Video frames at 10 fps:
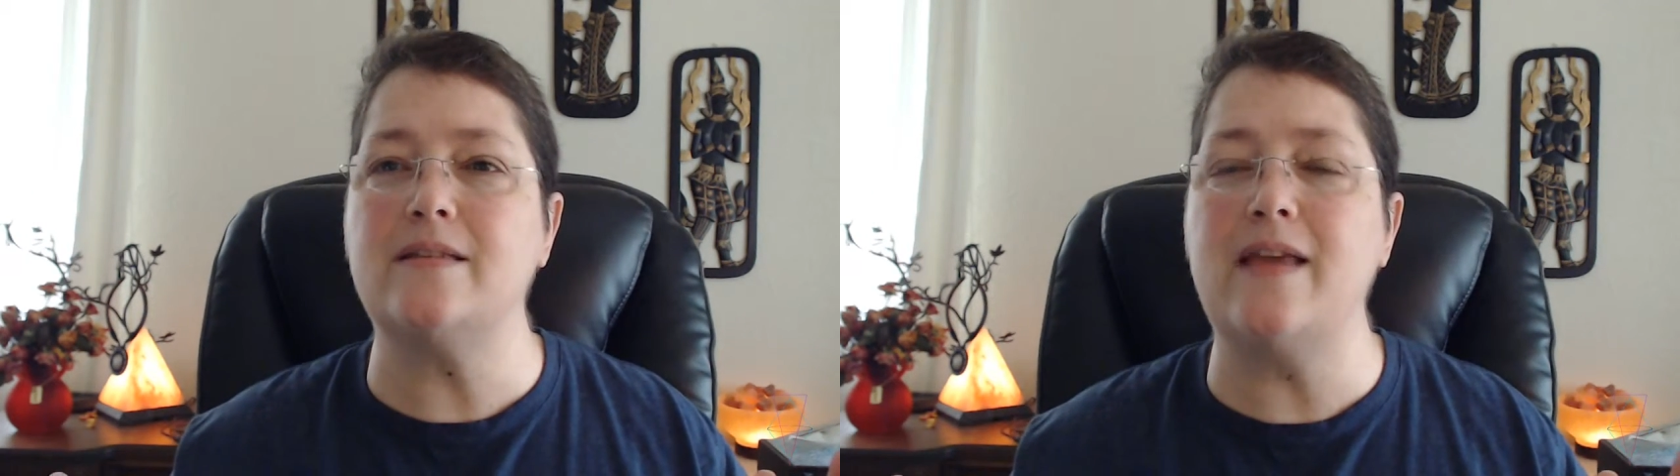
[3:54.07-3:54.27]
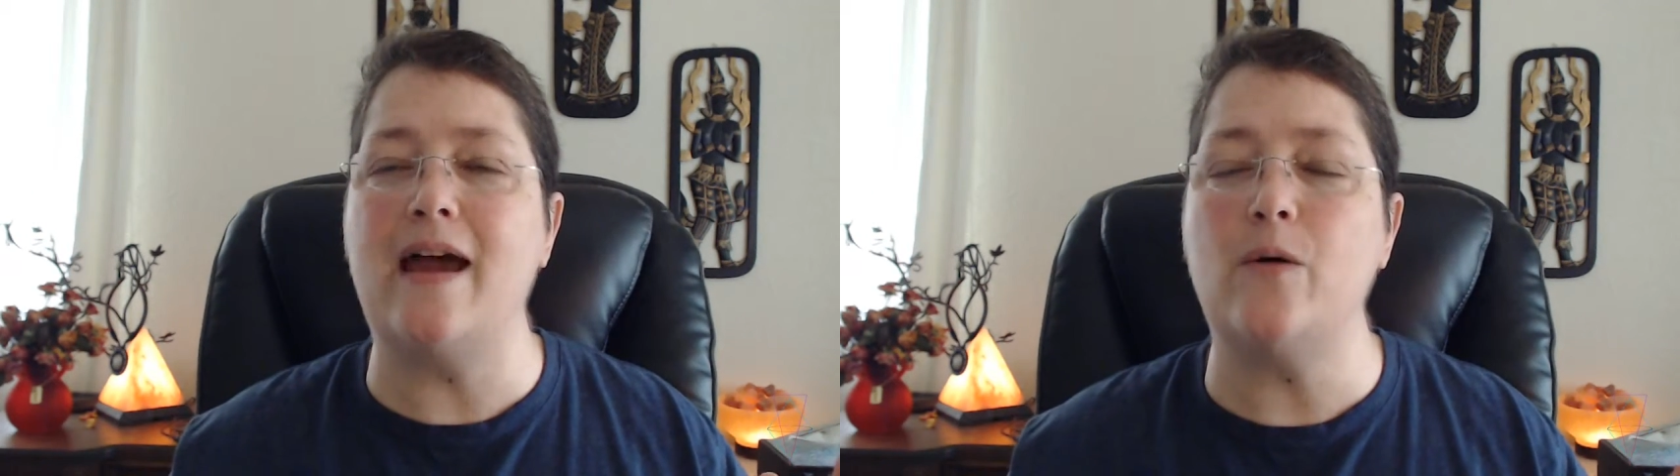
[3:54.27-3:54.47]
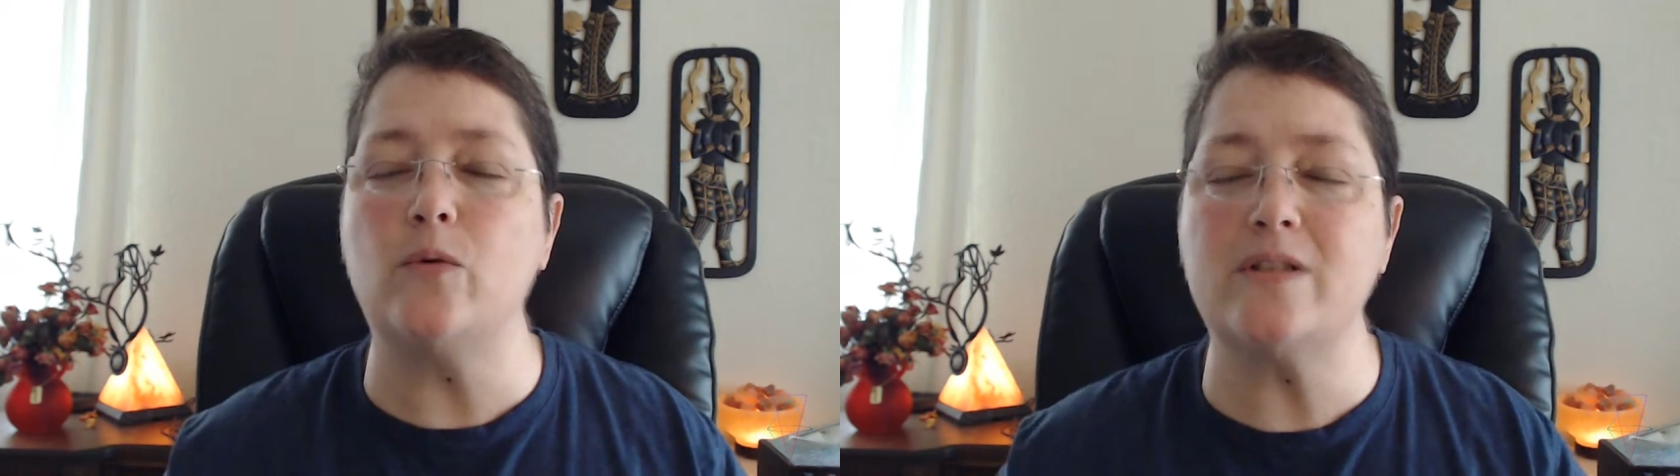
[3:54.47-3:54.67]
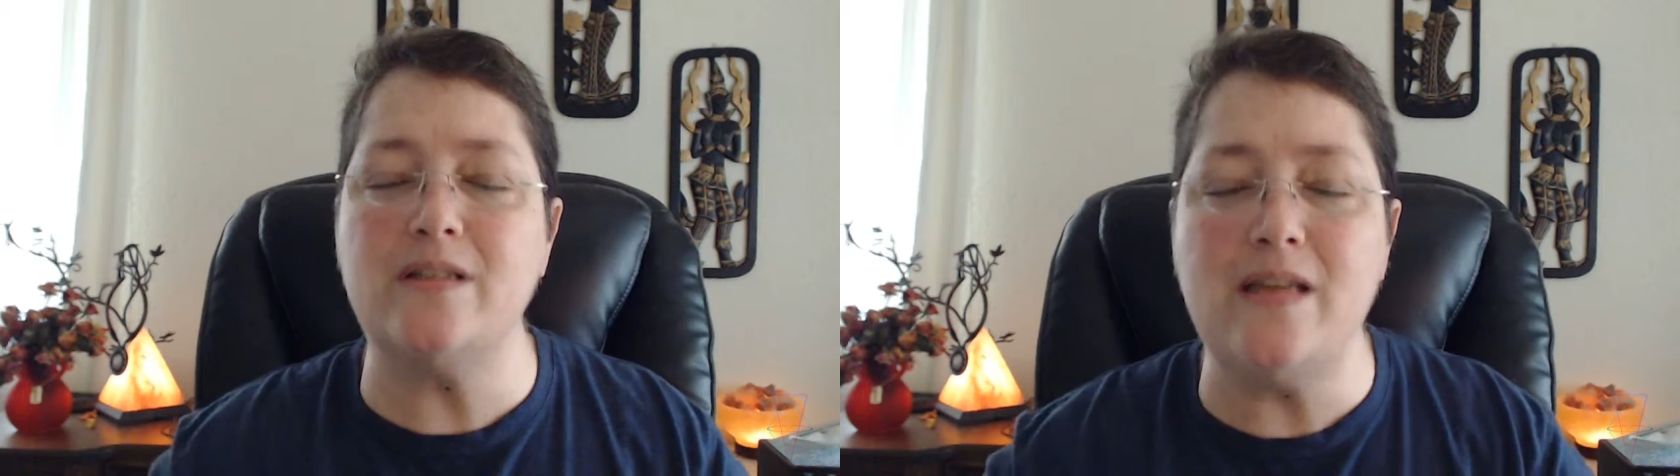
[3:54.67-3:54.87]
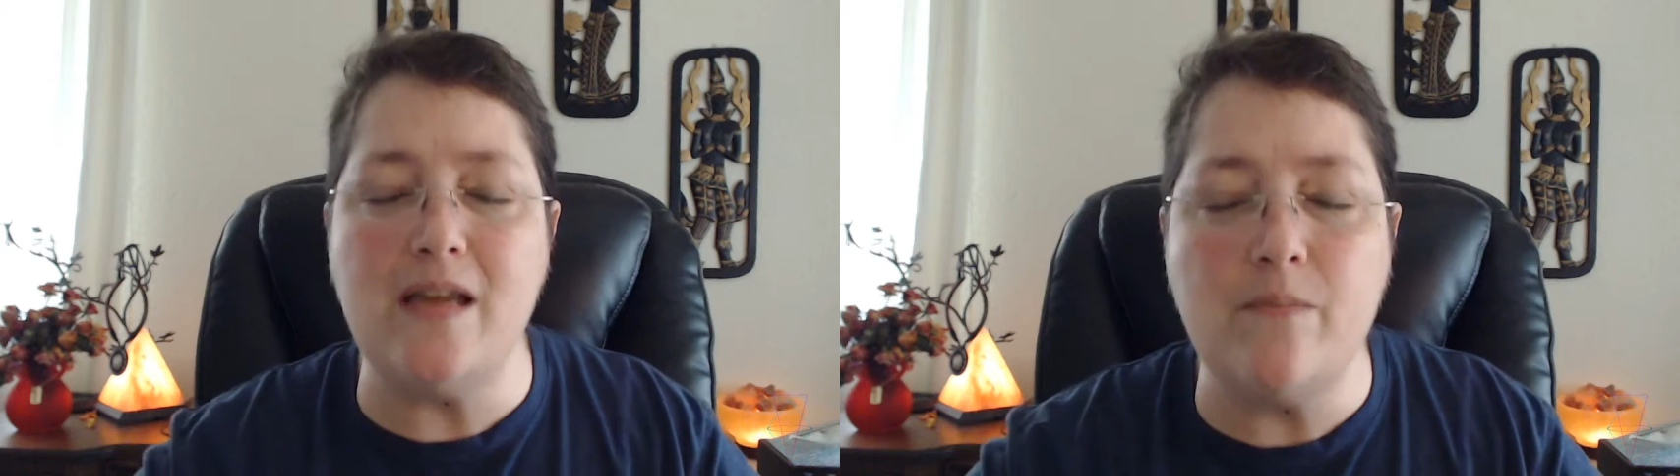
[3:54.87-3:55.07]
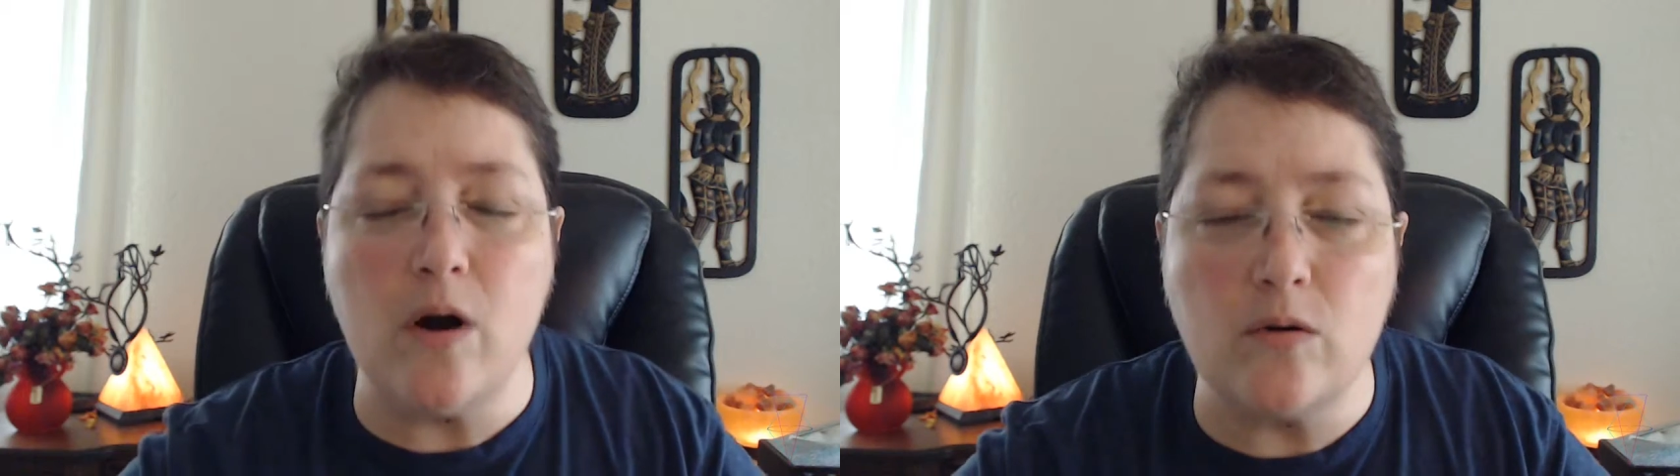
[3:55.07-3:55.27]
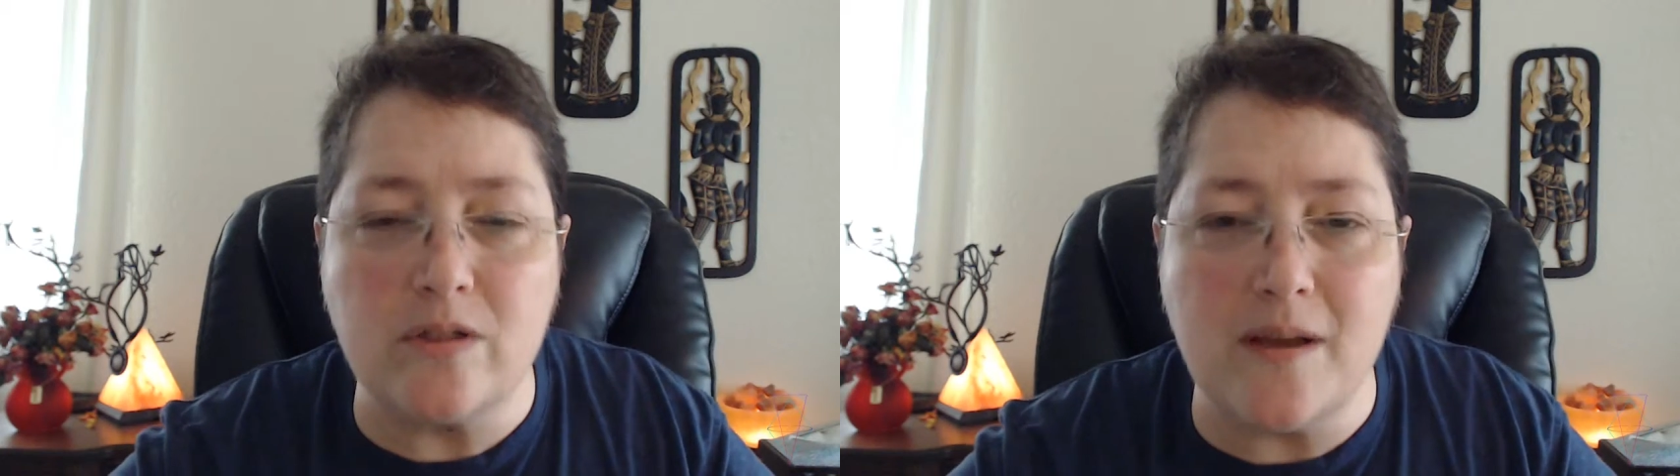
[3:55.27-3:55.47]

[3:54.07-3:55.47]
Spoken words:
that was the most